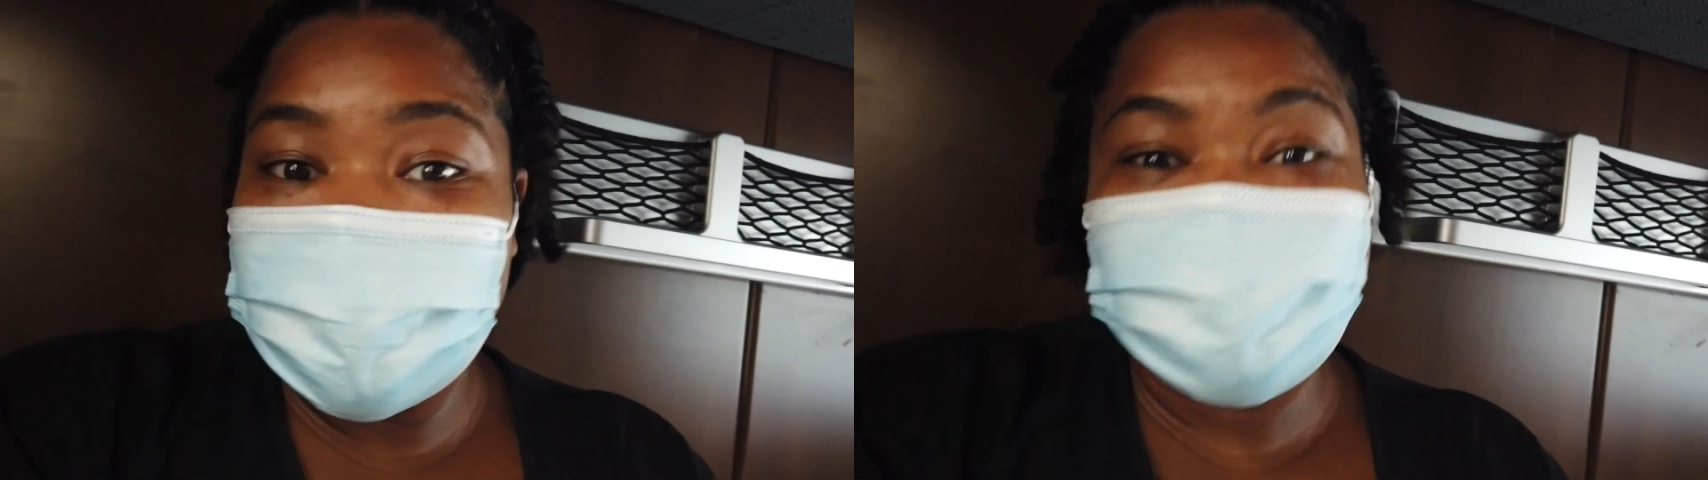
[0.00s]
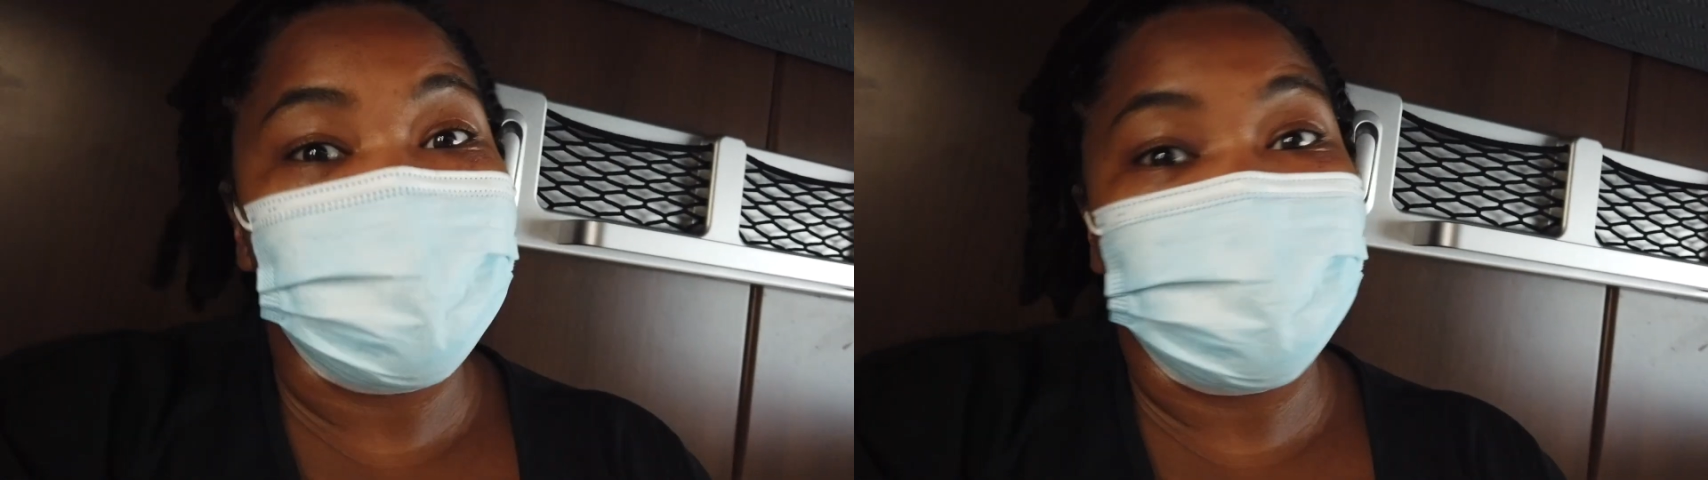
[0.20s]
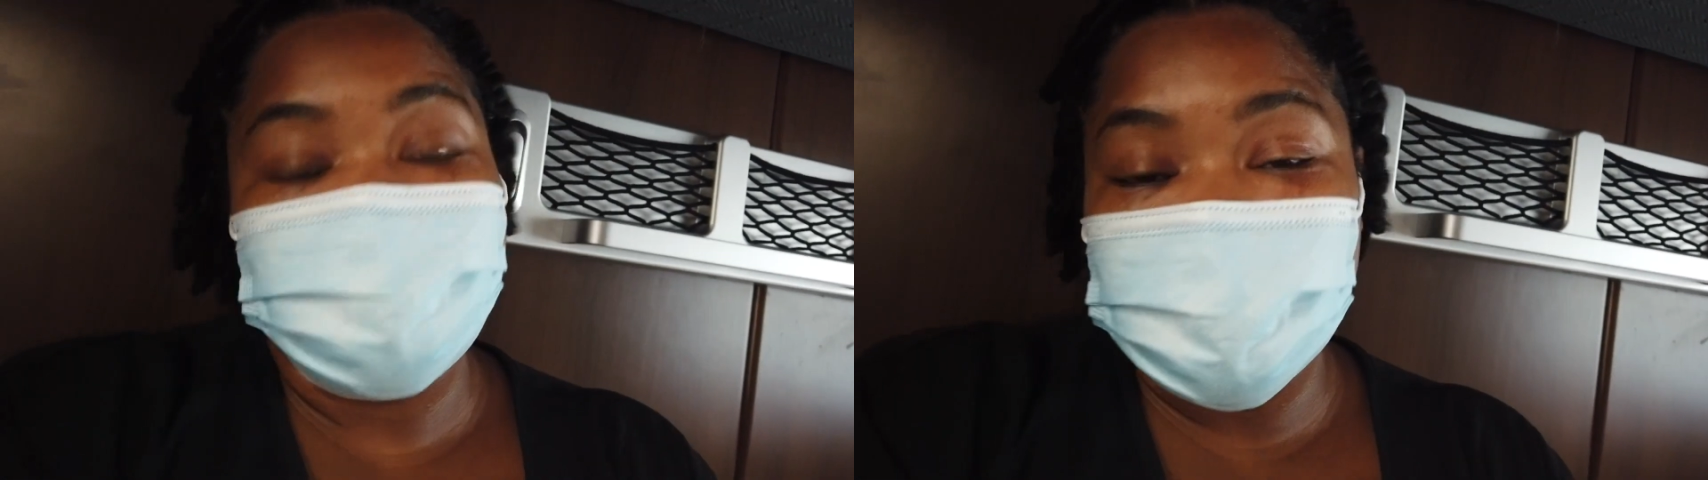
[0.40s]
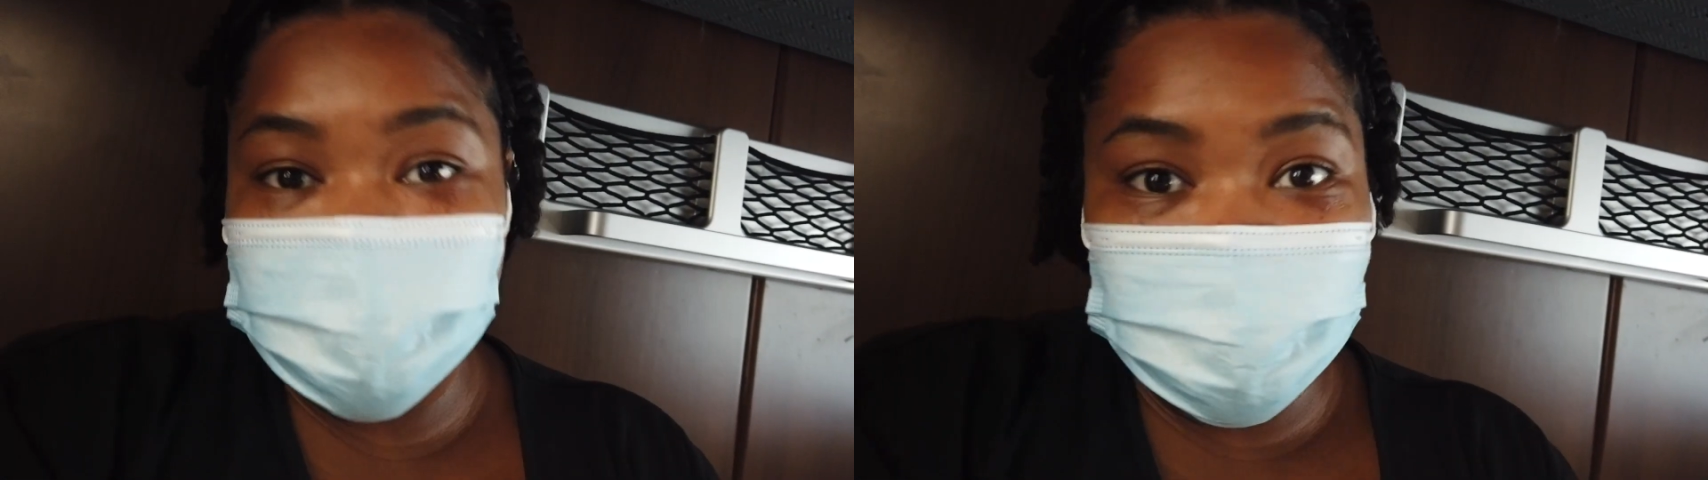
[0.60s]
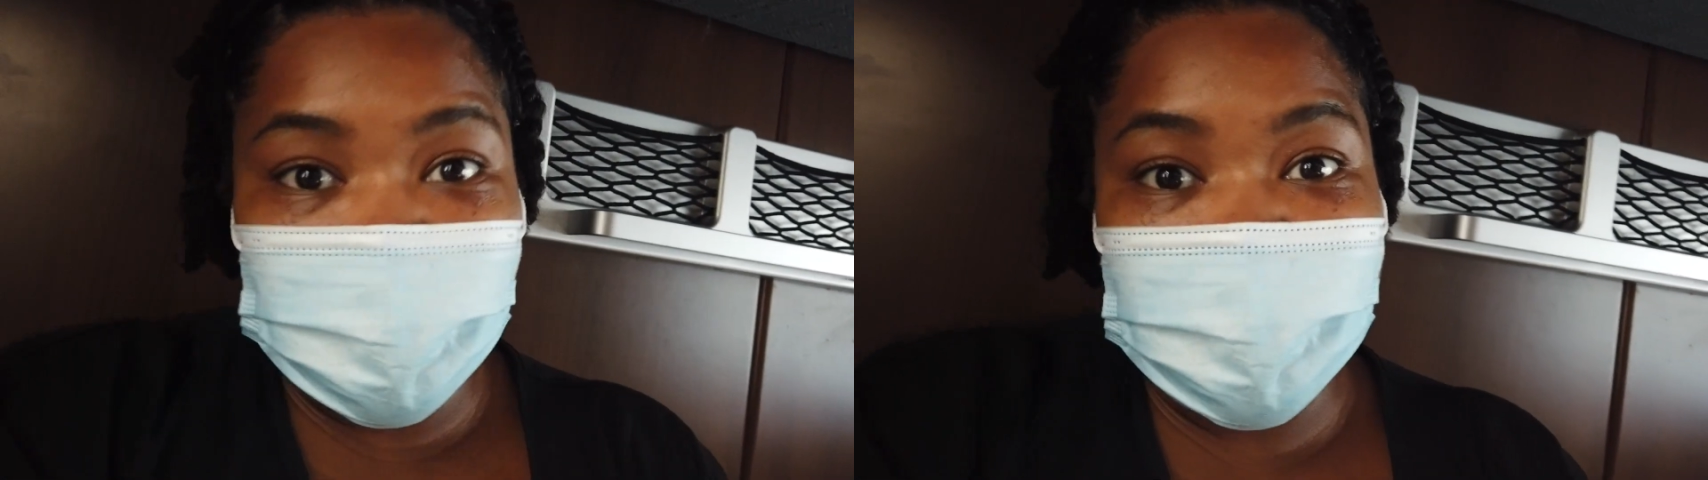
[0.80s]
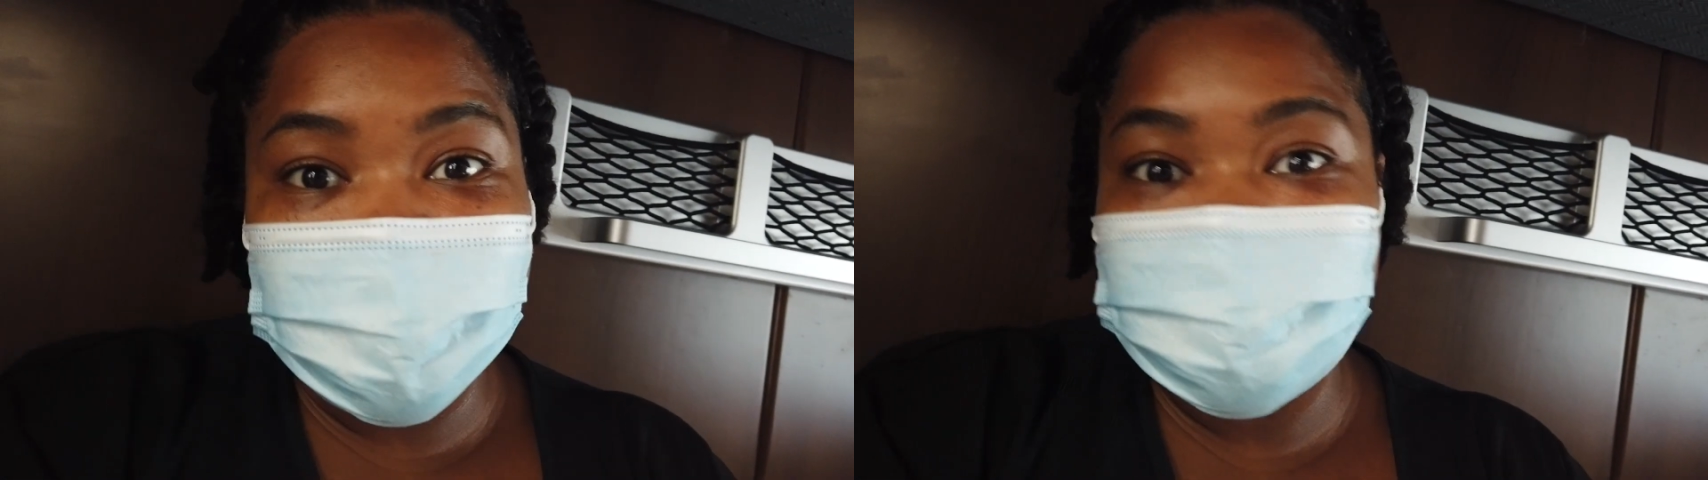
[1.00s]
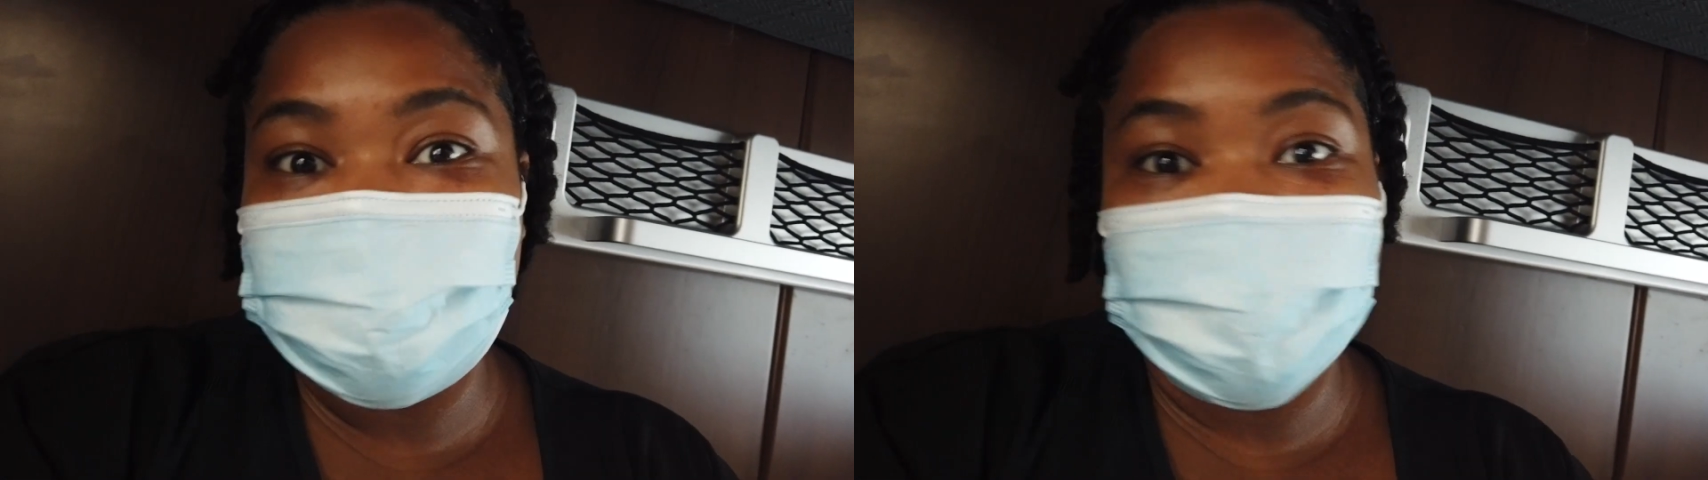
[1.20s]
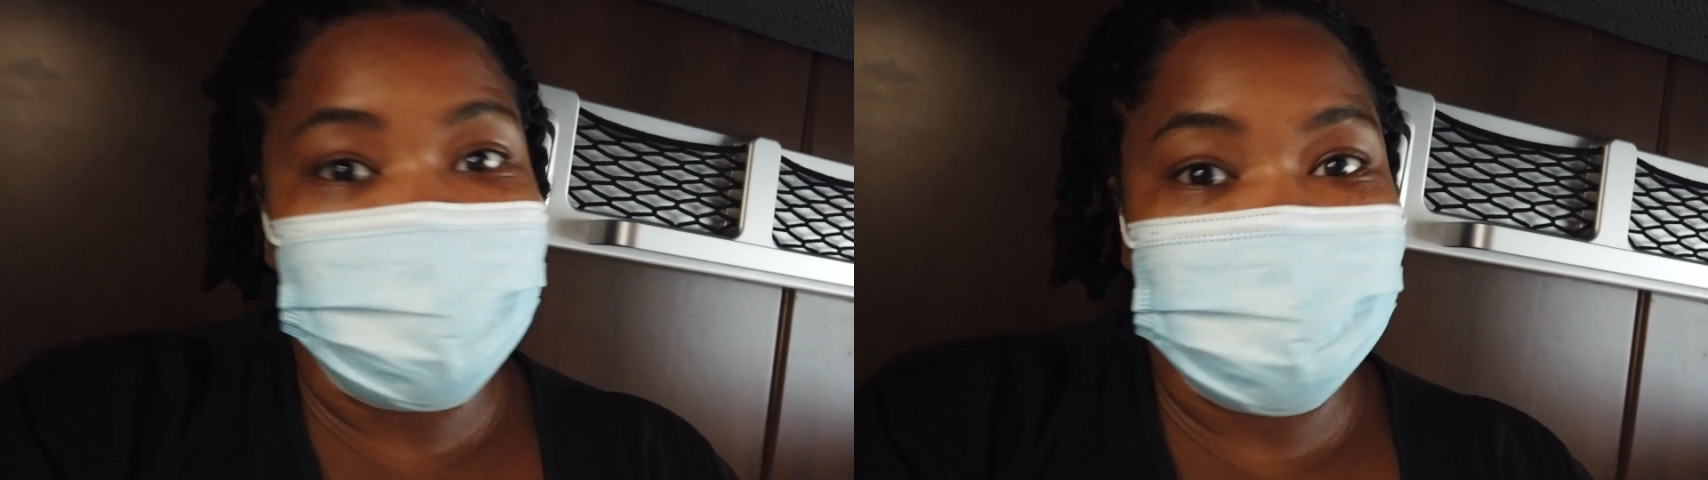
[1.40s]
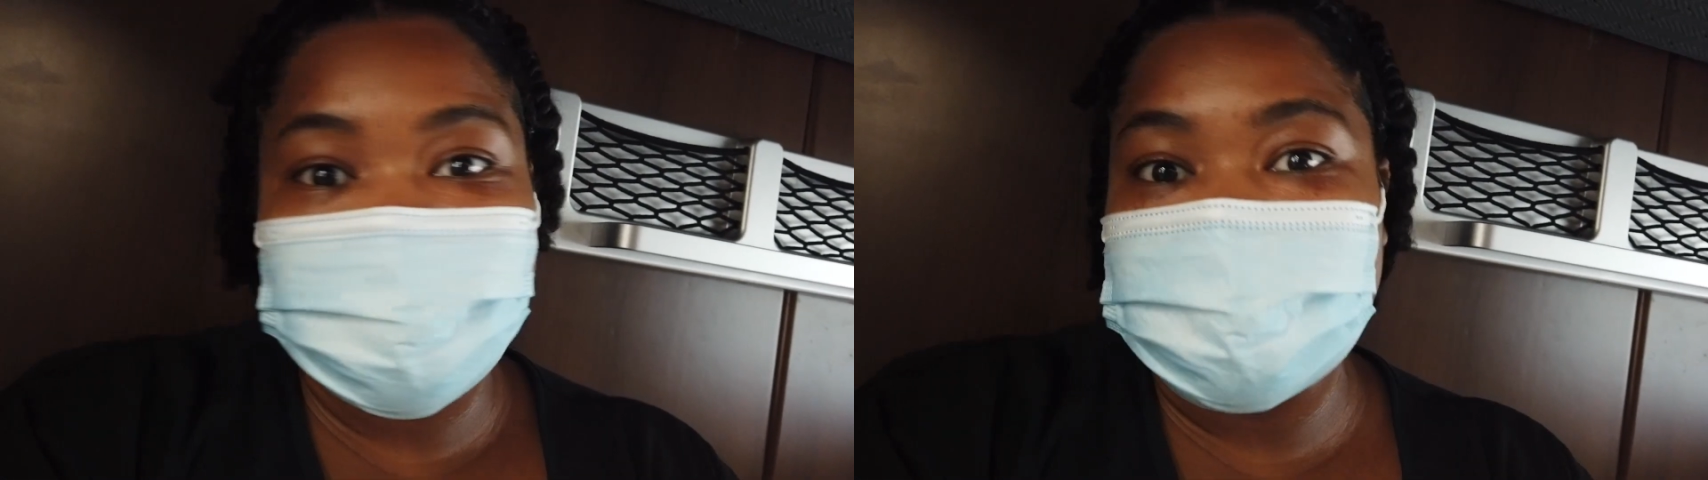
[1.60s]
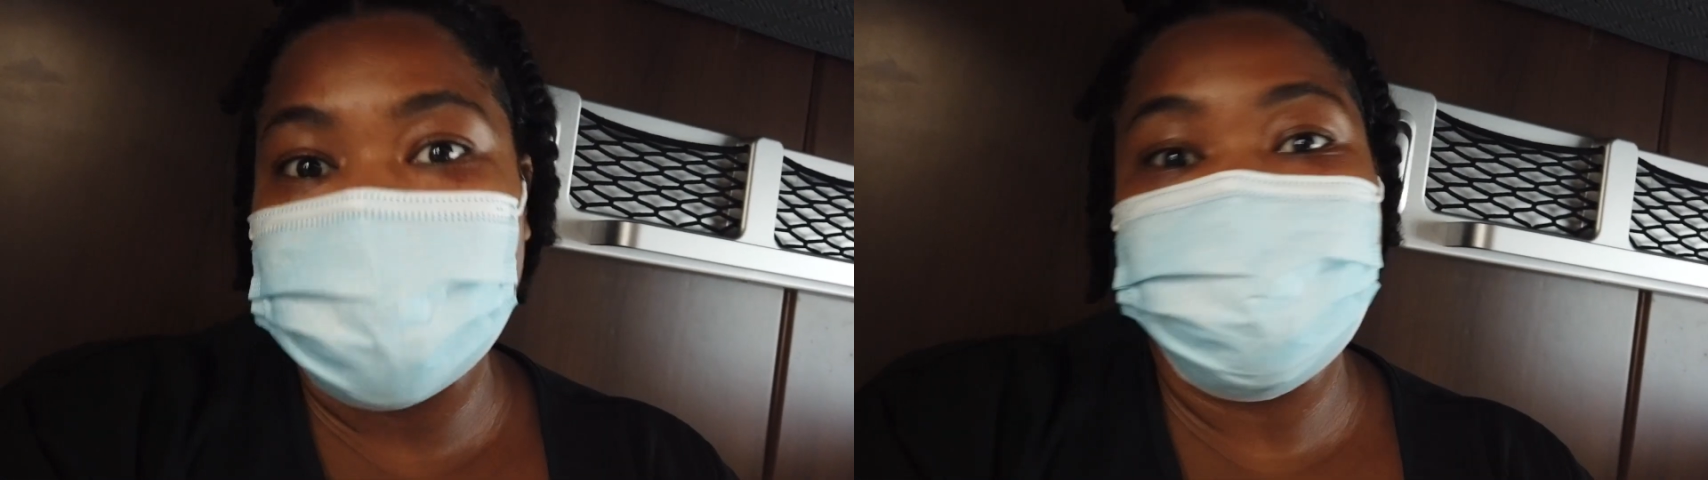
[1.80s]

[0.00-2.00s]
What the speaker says: missed my first train, so I just